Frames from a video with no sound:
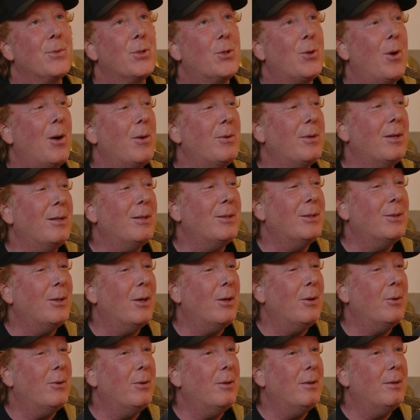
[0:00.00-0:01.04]
So
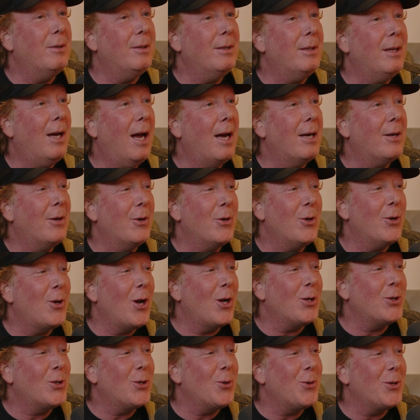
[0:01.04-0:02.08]
I go, you're
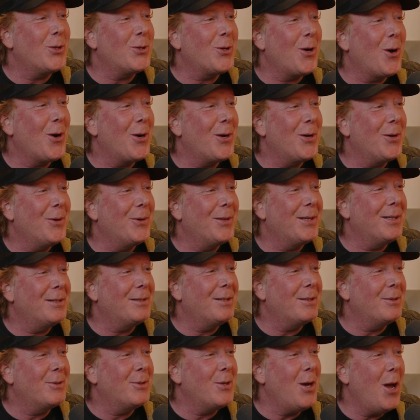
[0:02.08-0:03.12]
not Jewish, are you? And he
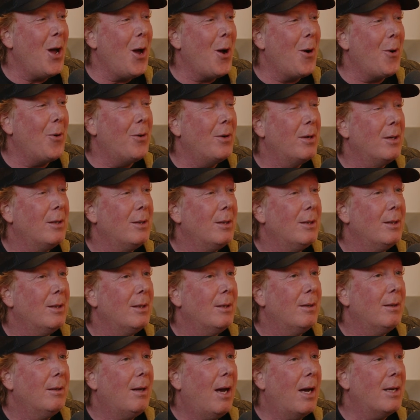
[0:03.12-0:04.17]
says, no.
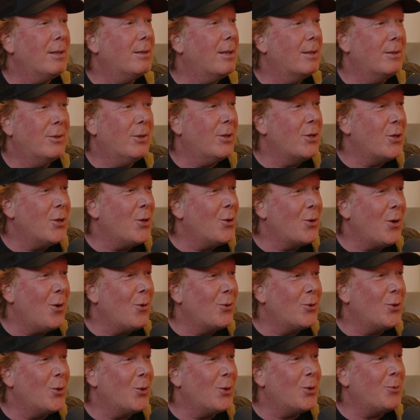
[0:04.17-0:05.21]
I said, didn't you
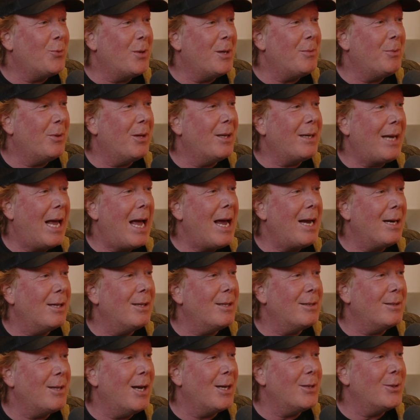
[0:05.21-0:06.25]
know Jewish people like
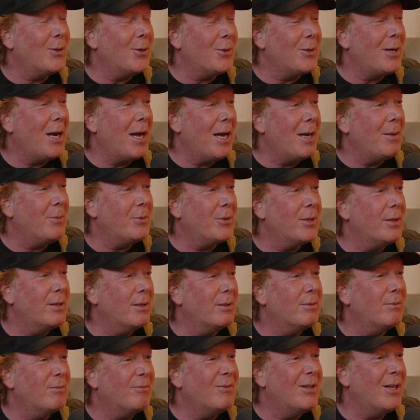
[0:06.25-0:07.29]
anglicized their names in
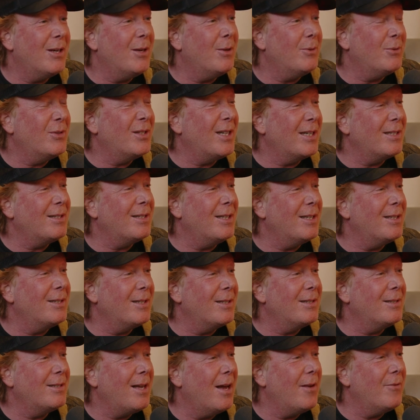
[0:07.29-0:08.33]
the
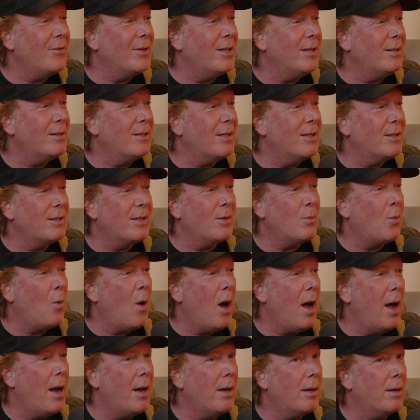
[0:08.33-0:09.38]
60s and 70s? And he said,
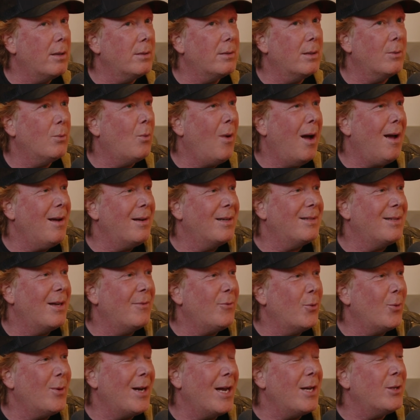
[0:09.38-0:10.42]
why? And I said, why? Because
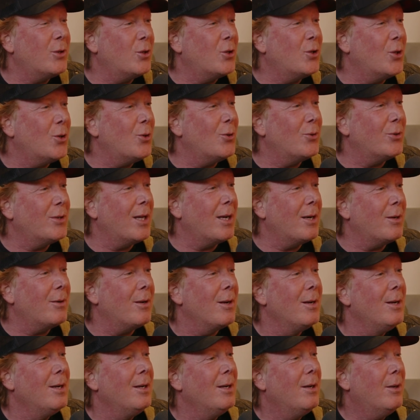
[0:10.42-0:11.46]
everyone hates Jews. They
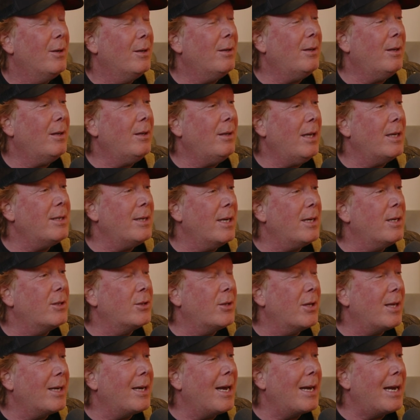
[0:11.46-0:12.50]
did it
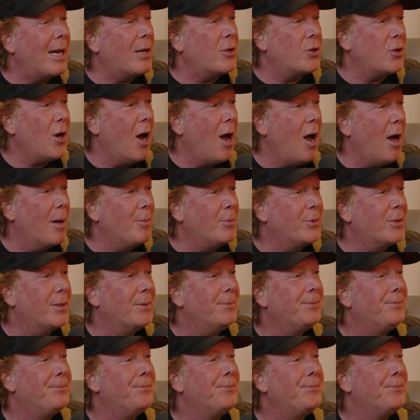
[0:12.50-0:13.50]
so they could get jobs.